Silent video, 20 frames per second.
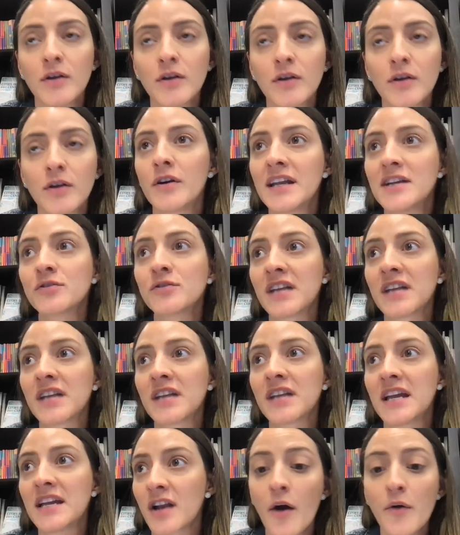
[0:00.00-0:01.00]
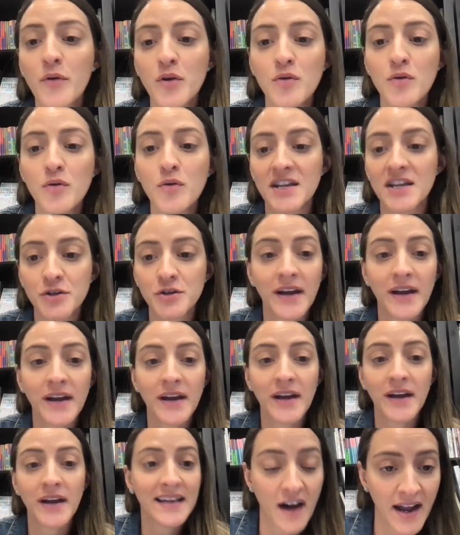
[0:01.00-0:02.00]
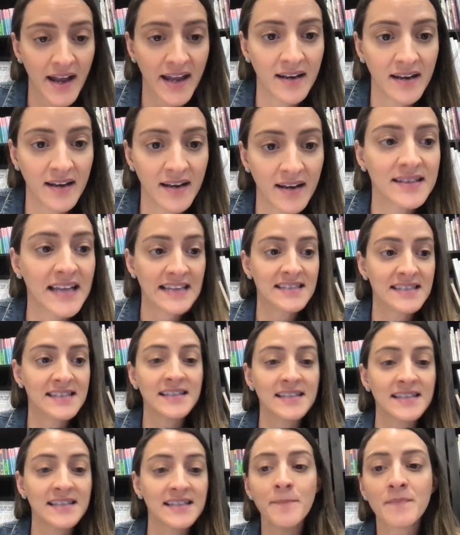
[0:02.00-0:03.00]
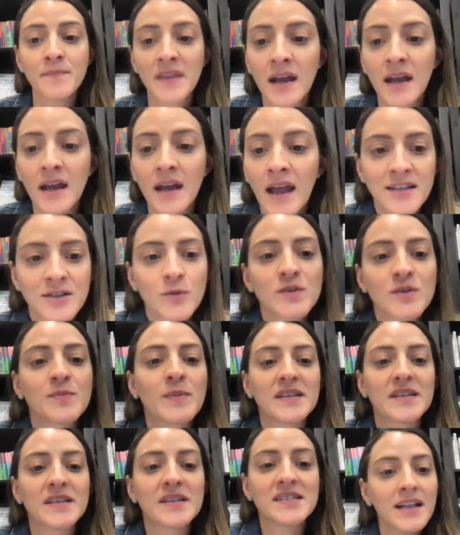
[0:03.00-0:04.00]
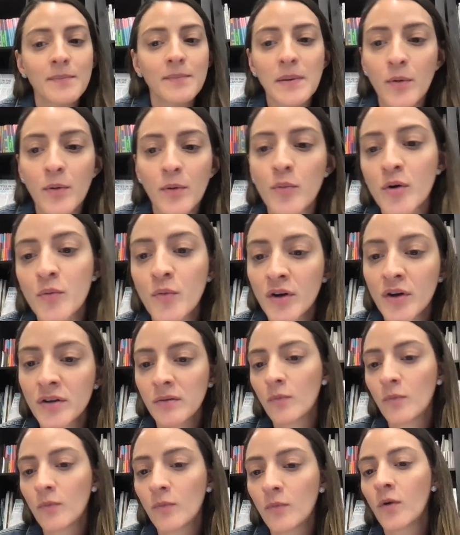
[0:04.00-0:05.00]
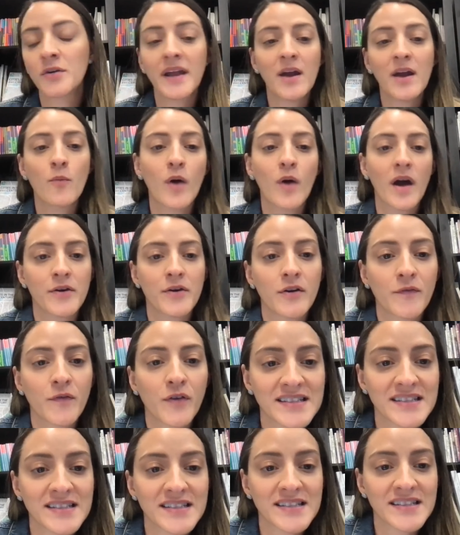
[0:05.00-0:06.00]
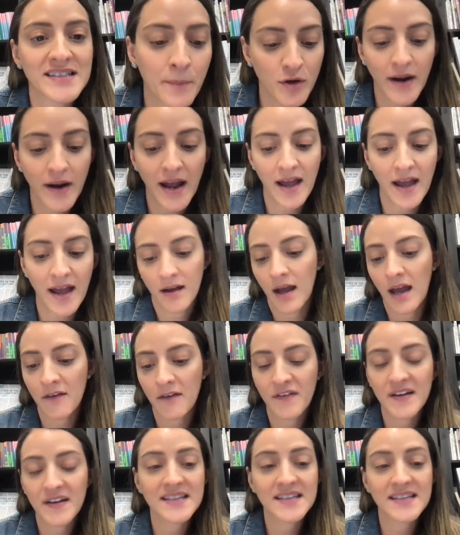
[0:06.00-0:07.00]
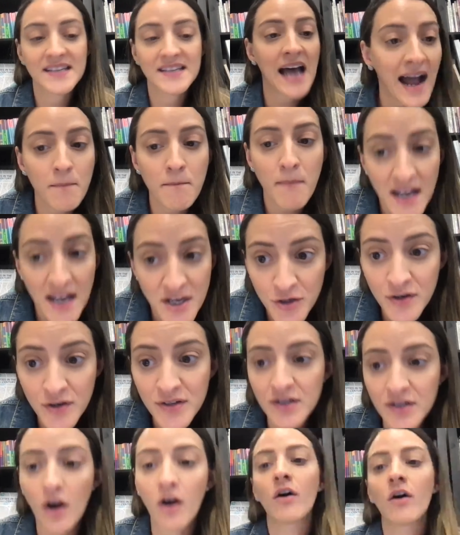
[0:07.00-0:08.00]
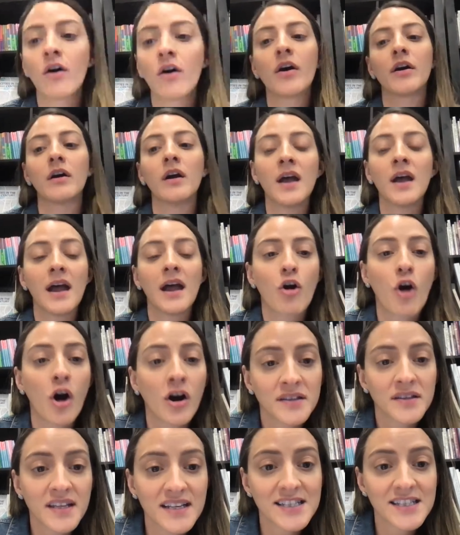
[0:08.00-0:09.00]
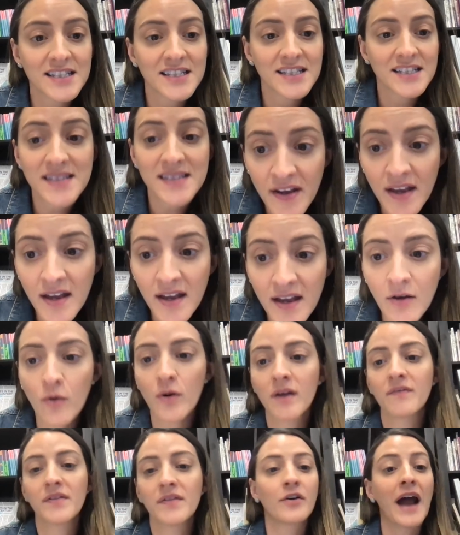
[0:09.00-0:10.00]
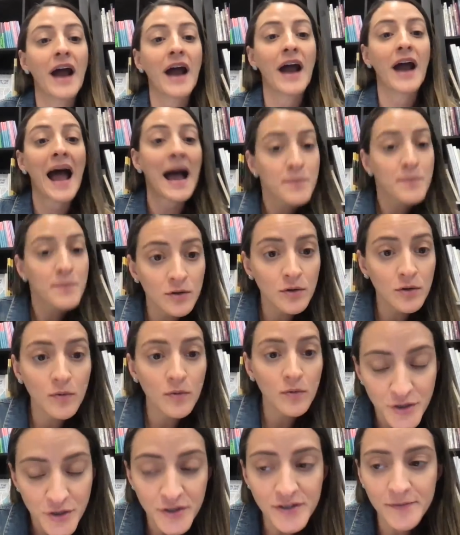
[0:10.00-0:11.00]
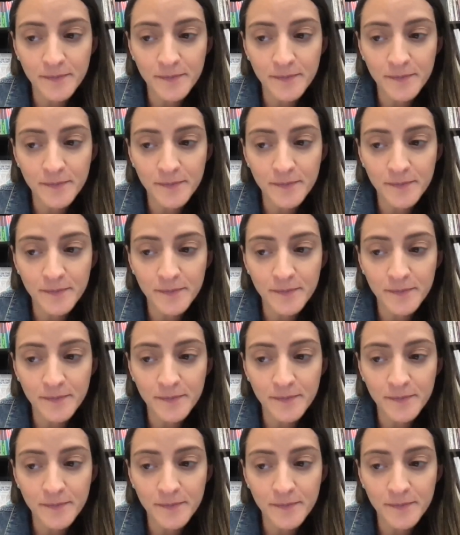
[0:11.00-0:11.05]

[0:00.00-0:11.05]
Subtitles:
on how you measure and define density. And so specifically, people were wondering whether, for example, your FSI measures are context specific or if they're absolute measures.